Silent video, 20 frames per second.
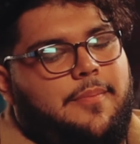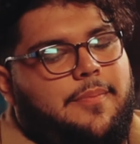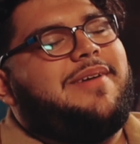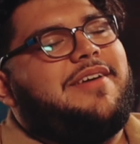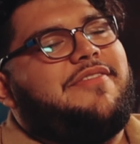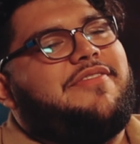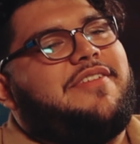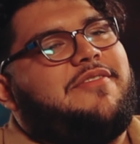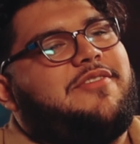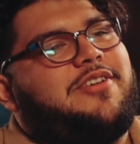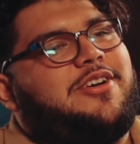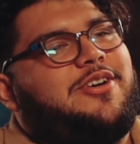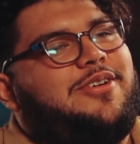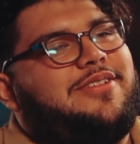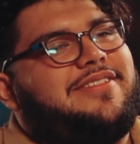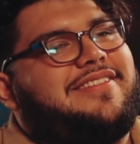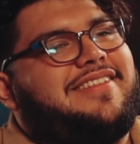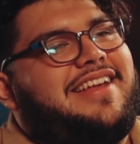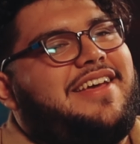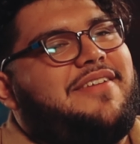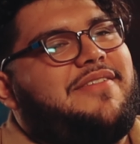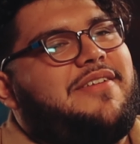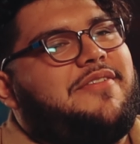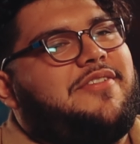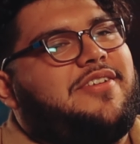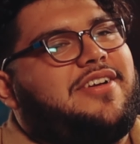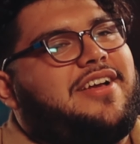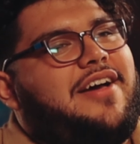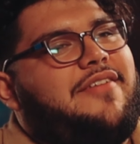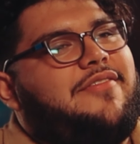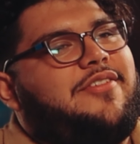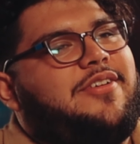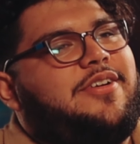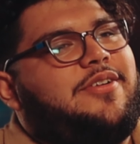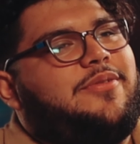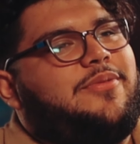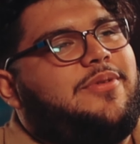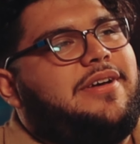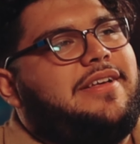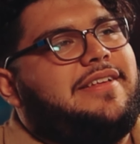One of my favorite cults that I've ever
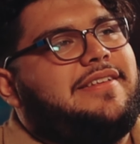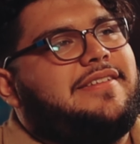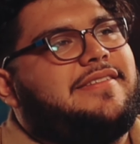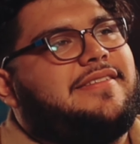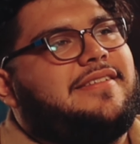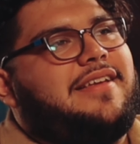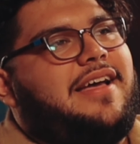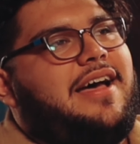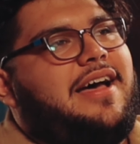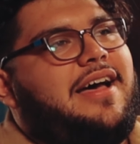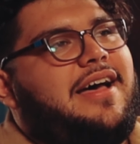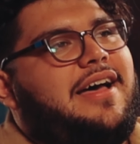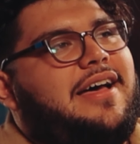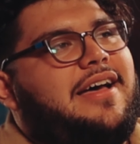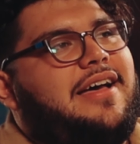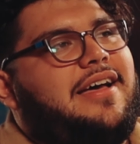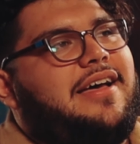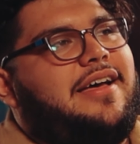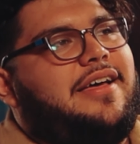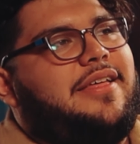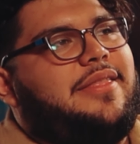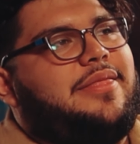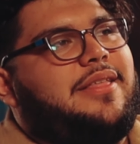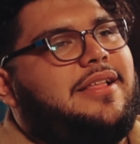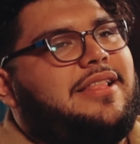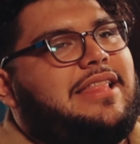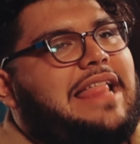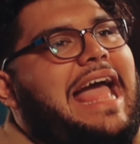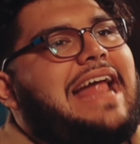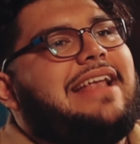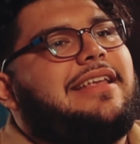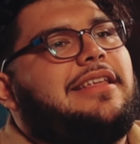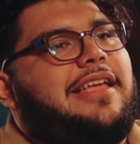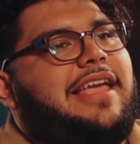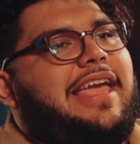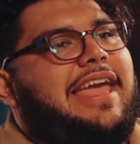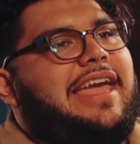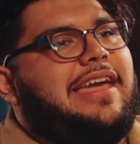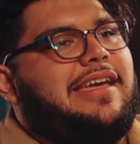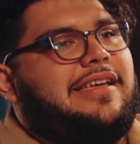covered was the
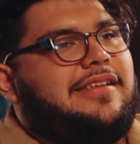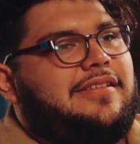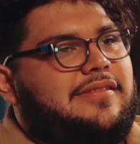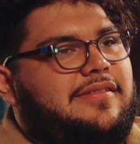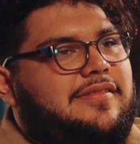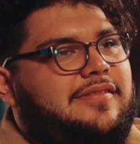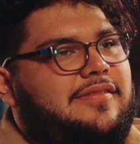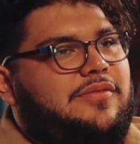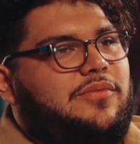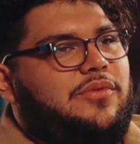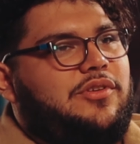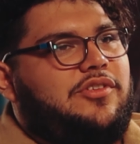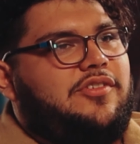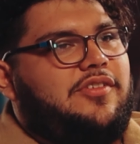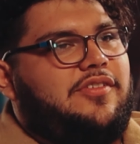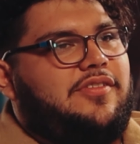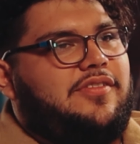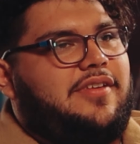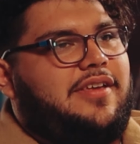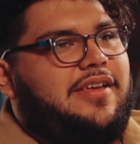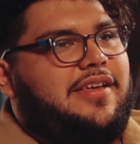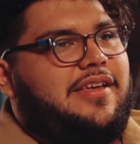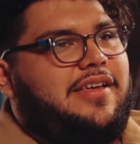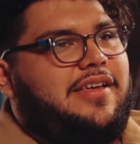Latin Kings, which is...